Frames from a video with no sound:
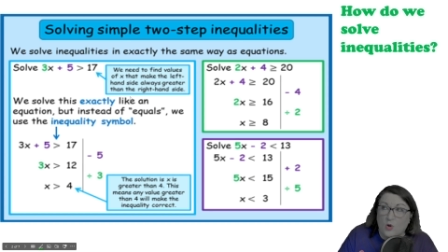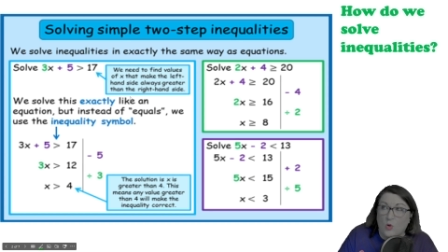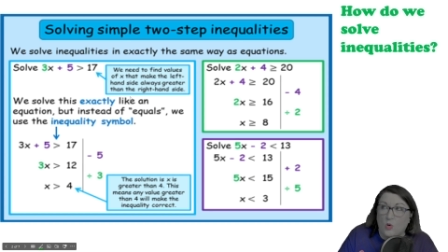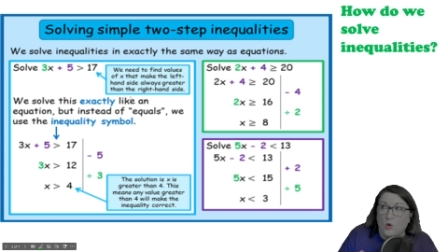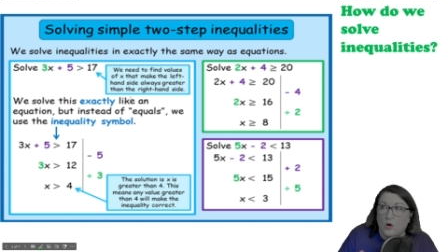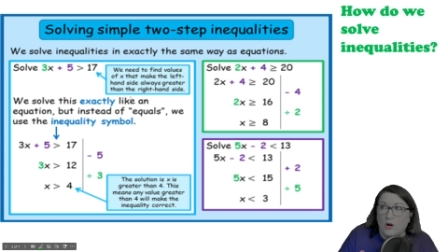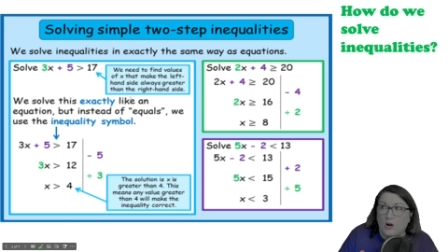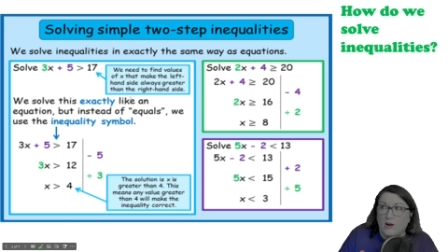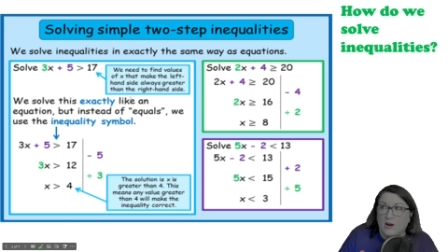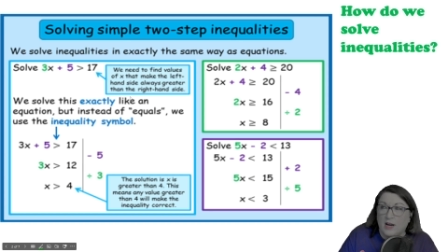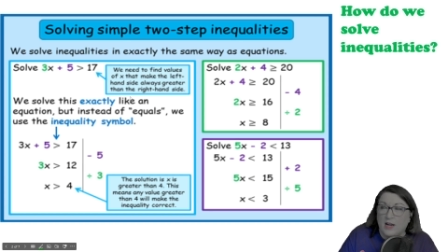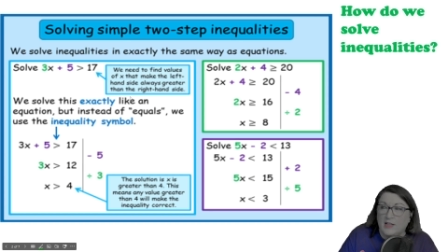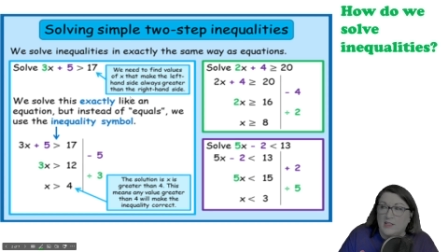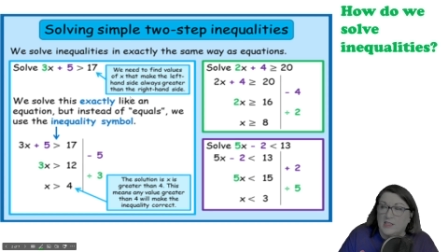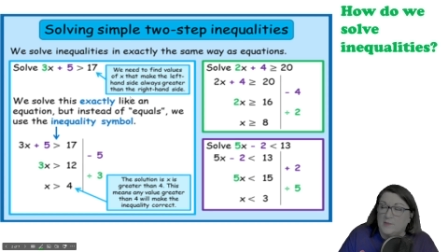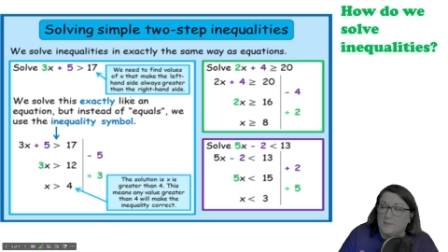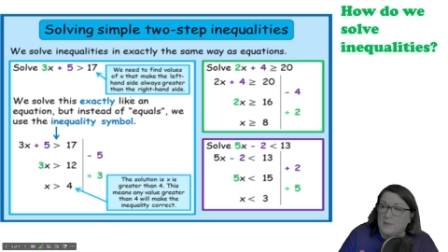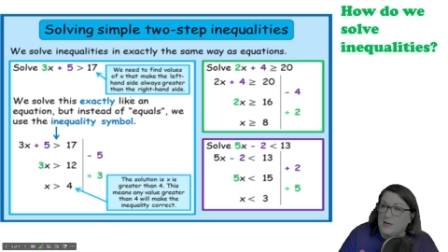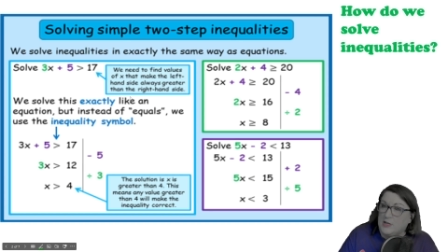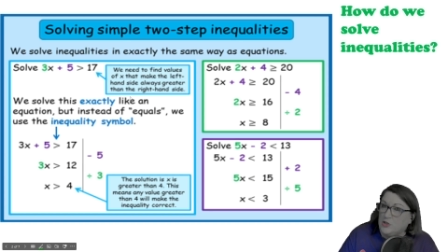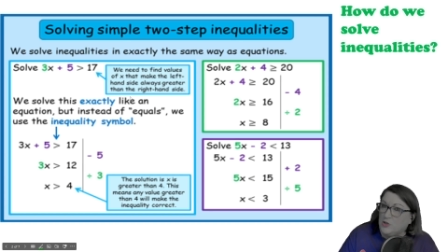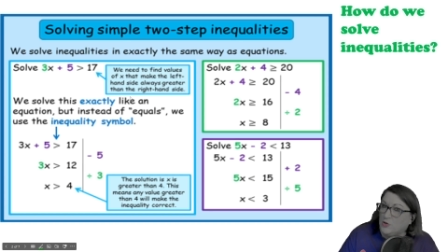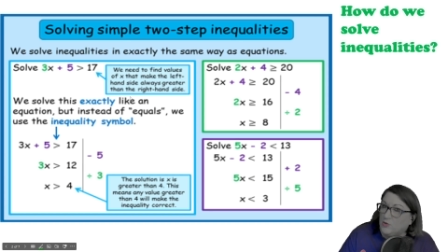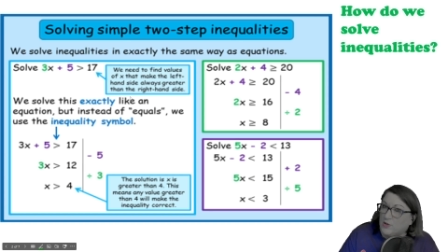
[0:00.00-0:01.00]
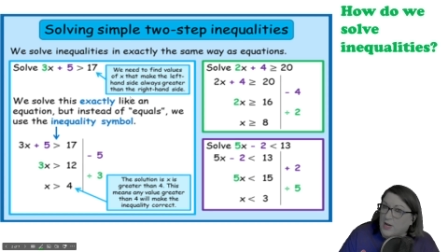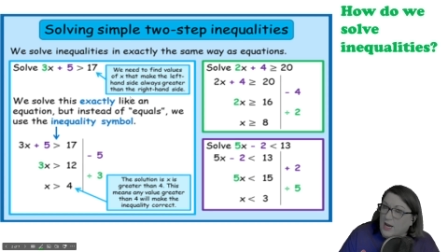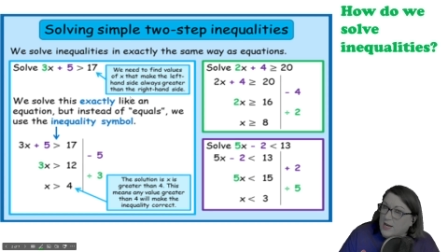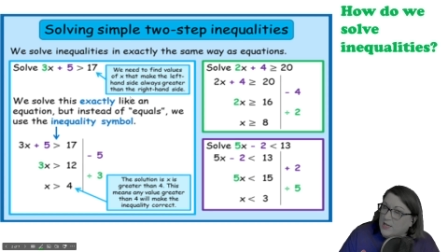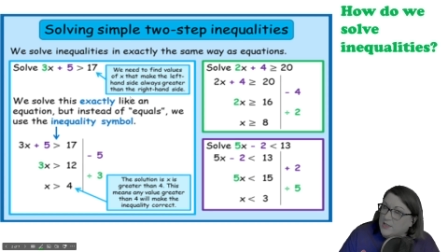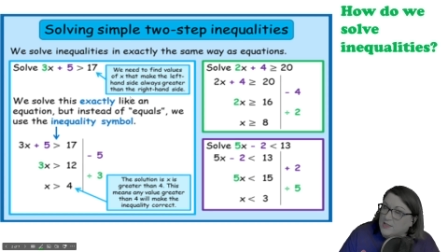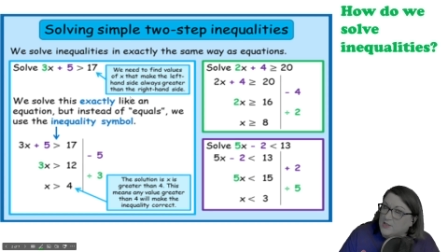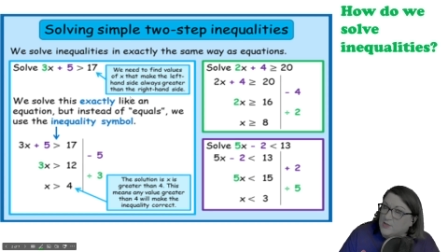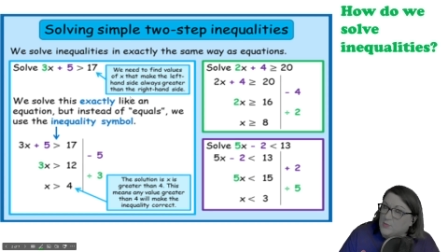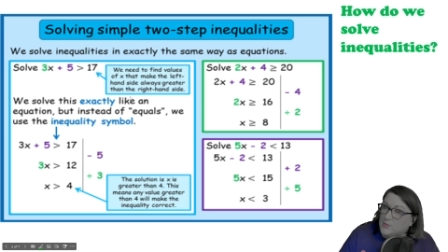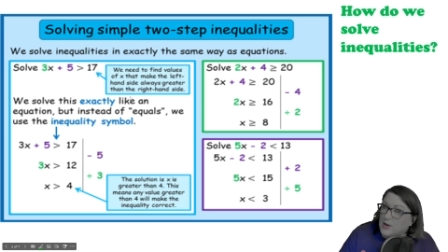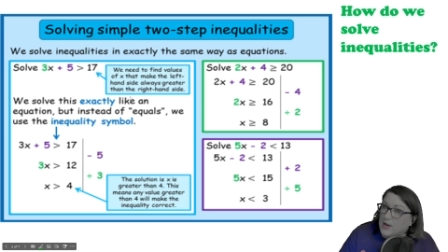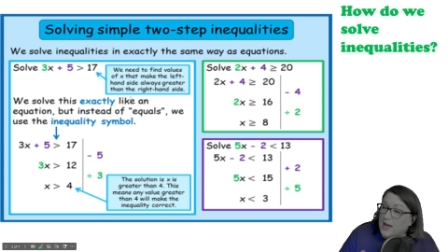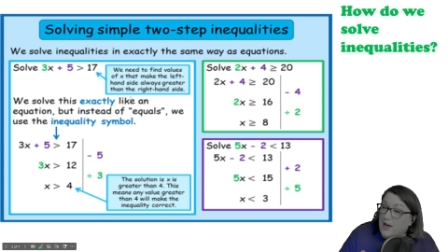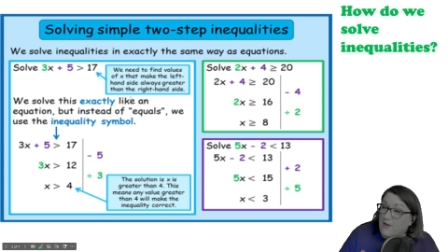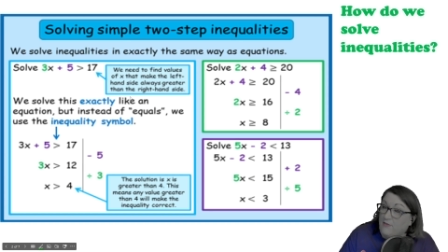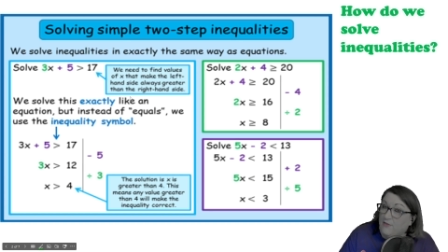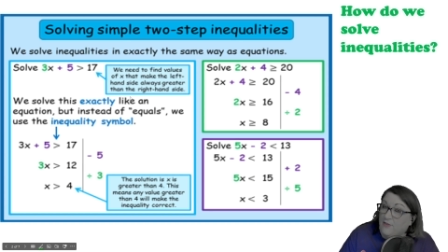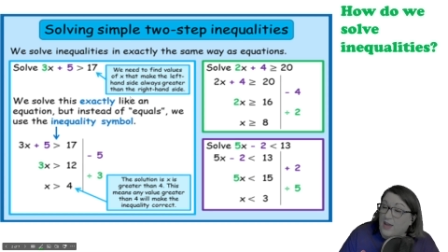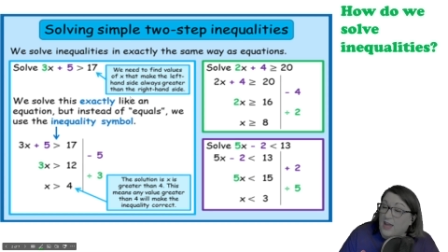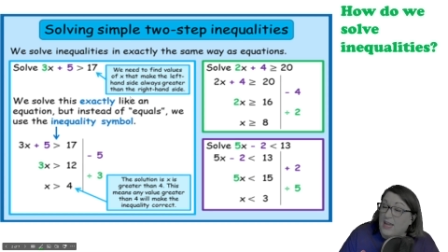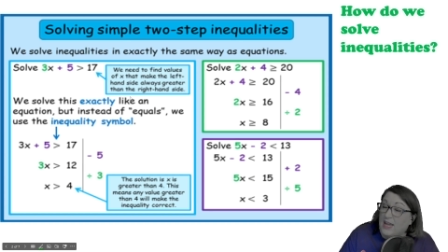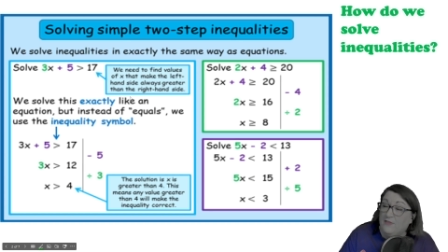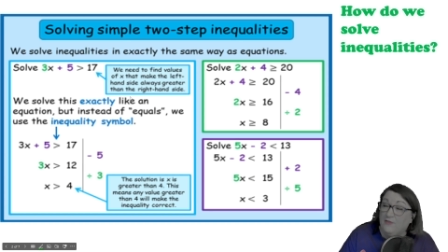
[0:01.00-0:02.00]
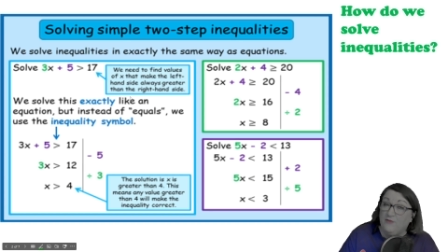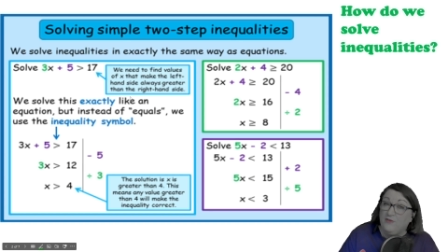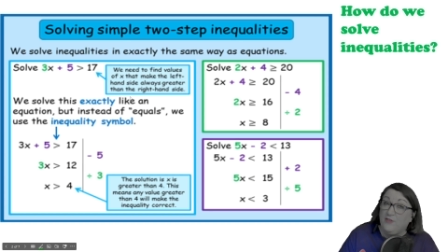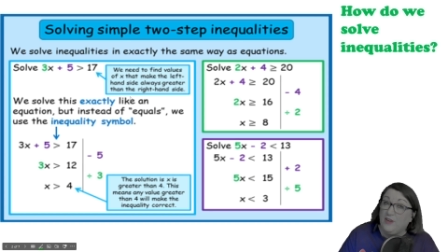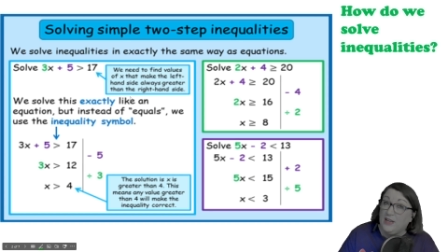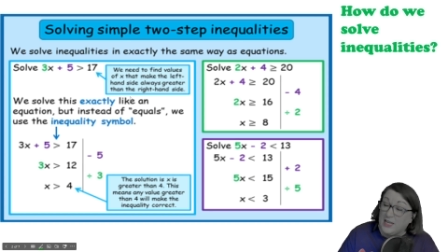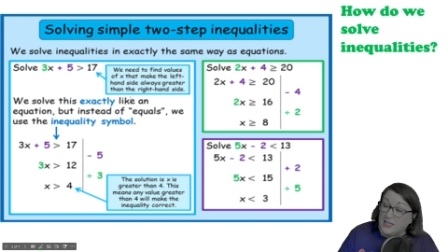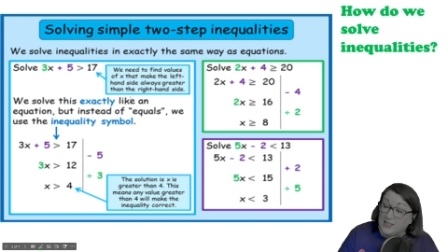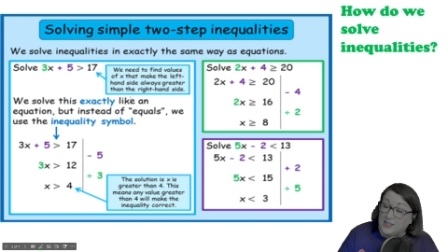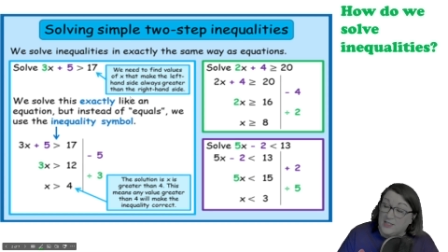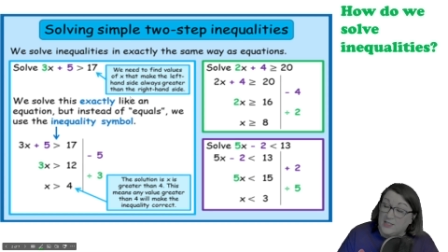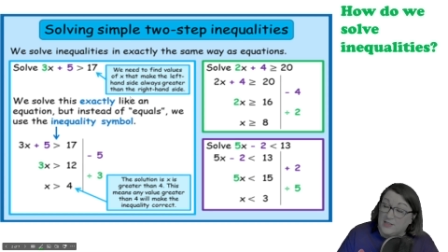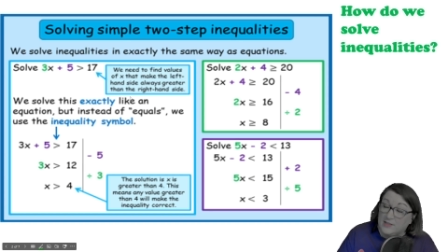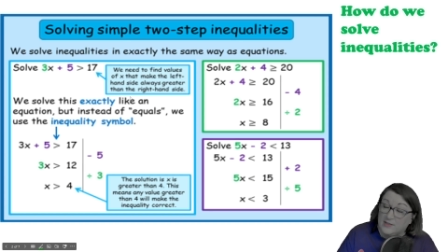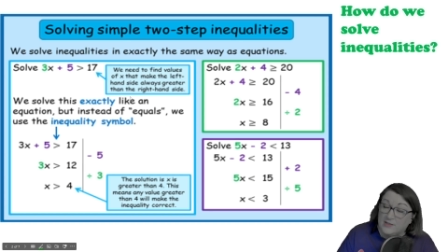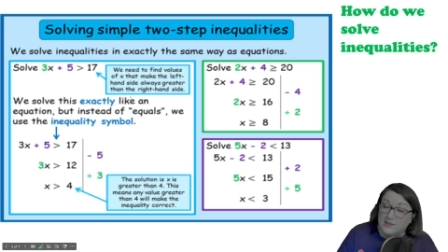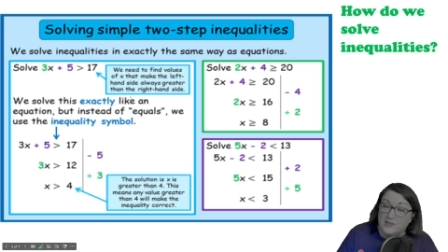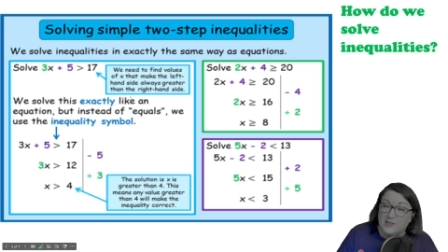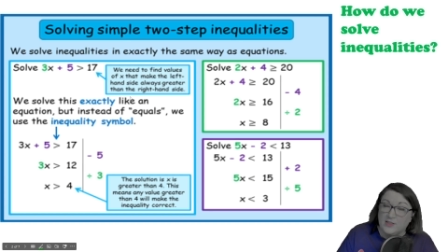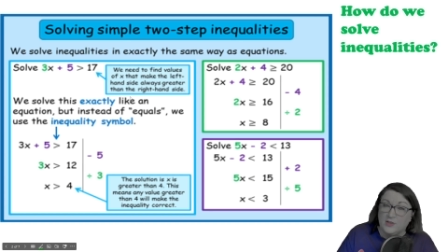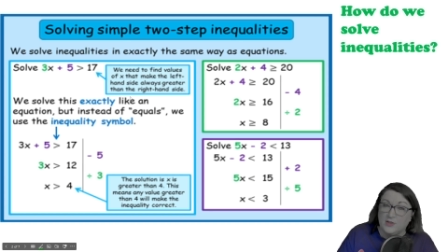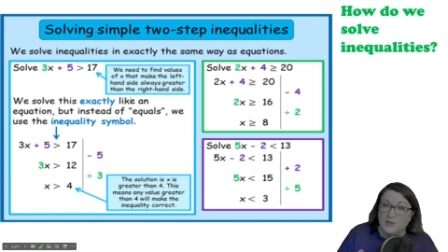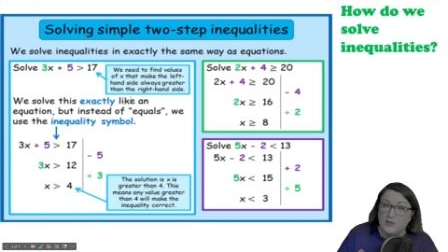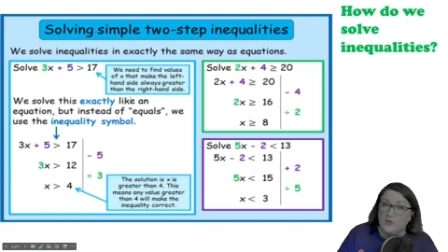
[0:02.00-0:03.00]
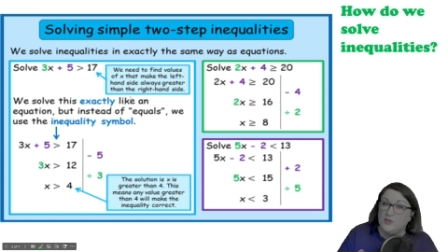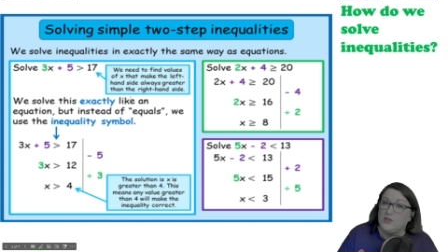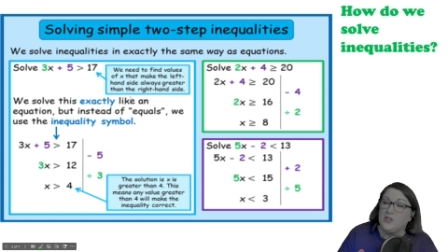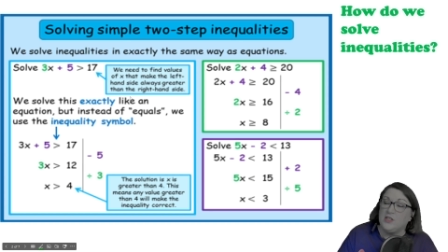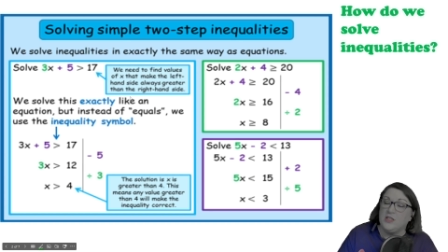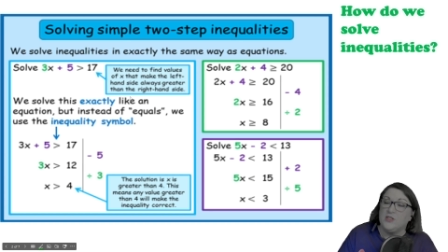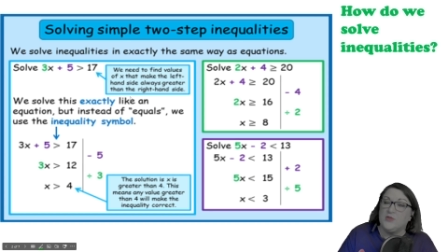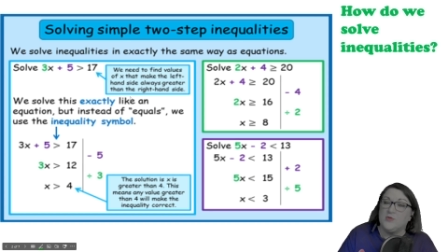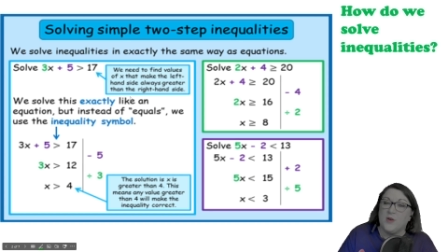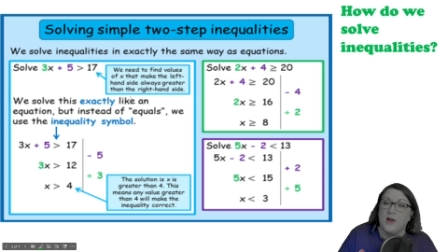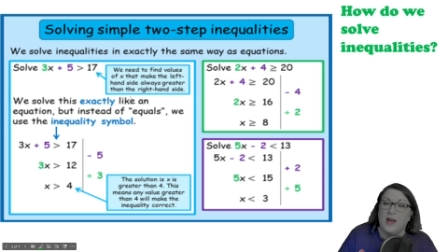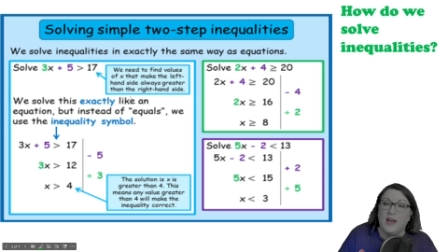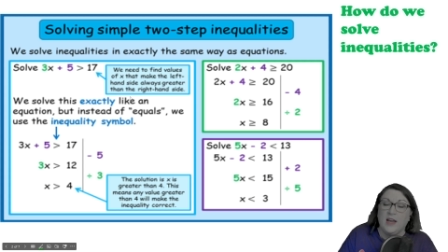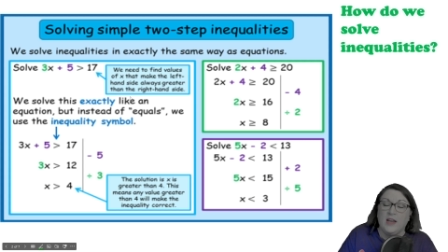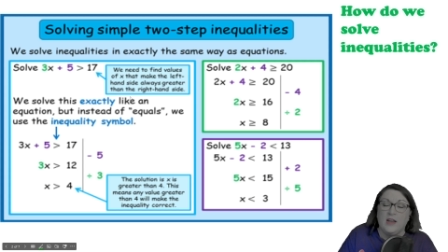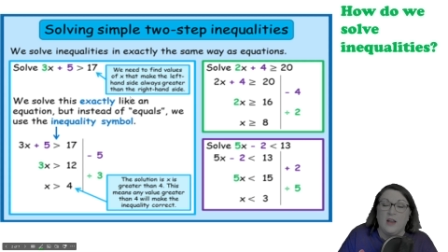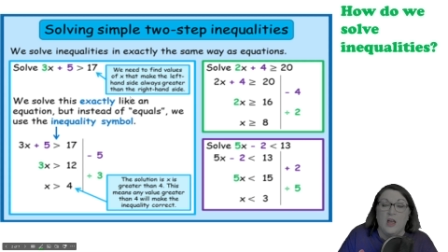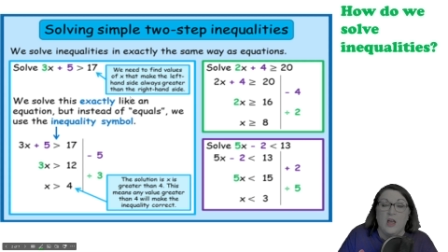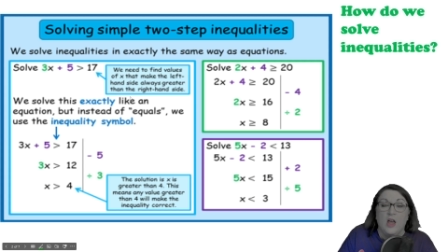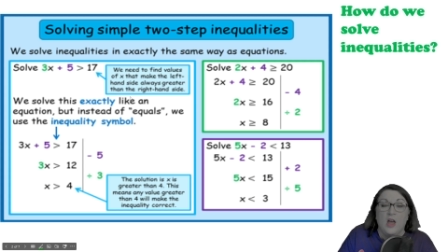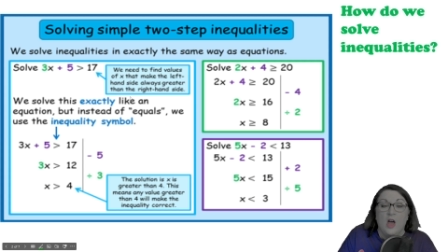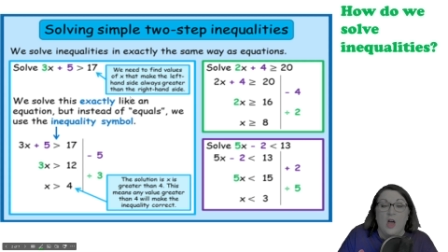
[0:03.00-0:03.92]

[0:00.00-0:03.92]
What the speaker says: or in special cases, we have infinite solutions, right?